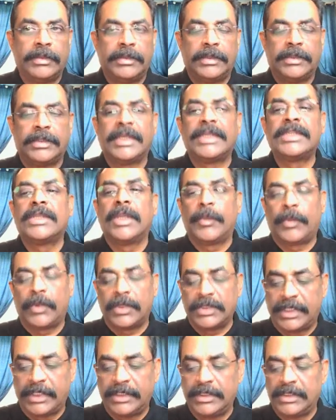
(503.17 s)
Traditional
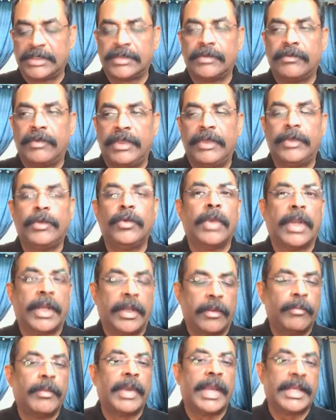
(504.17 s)
approach is when you do a lot
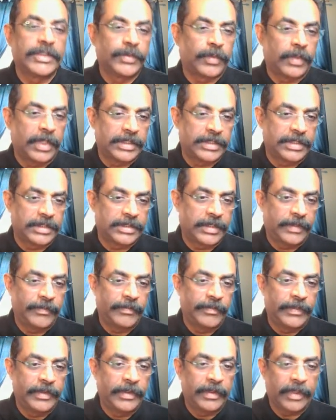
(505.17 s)
of batch processing.
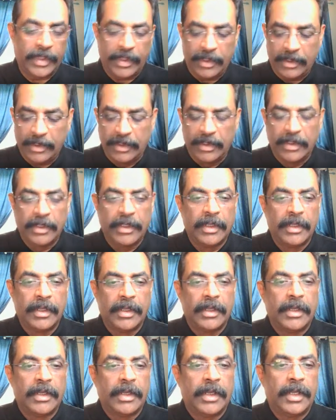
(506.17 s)
Okay.
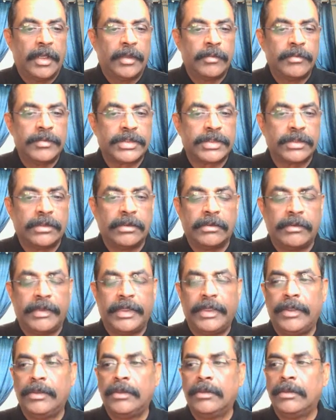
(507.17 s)
So
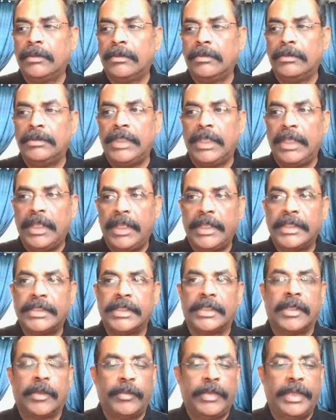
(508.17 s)
when you do delete
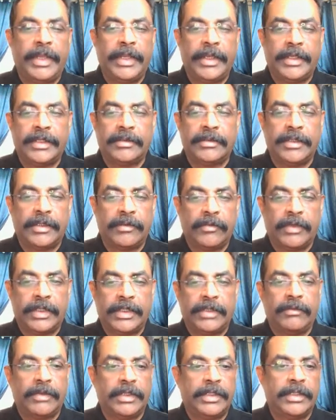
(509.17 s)
and update, then what
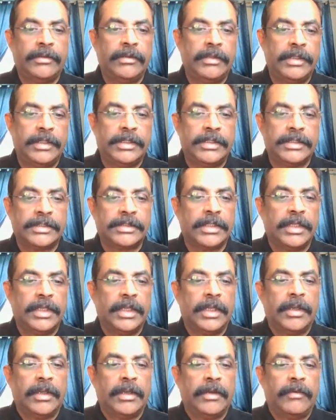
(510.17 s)
you do is
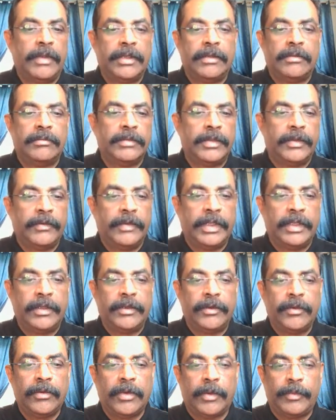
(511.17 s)

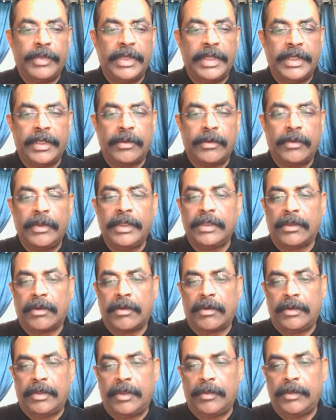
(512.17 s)
when you update a row in the
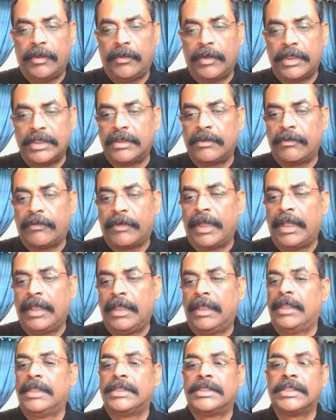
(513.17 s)
cow table, the original file
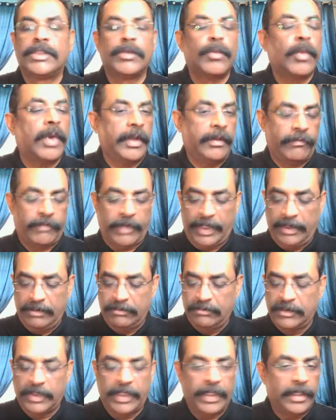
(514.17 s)
isn't modified,
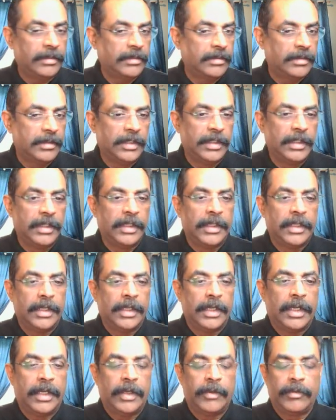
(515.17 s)
right?
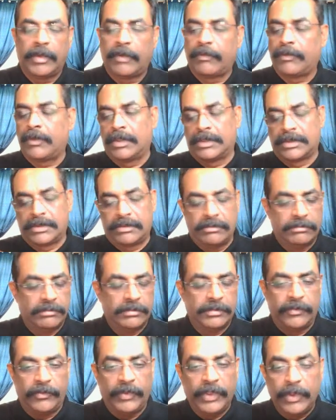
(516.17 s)
Of course,
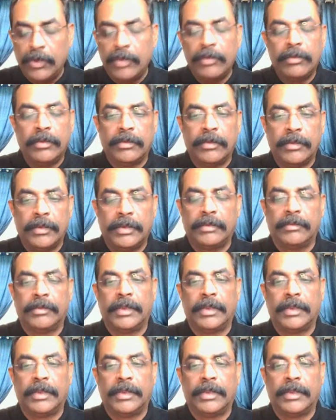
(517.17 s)
we don't.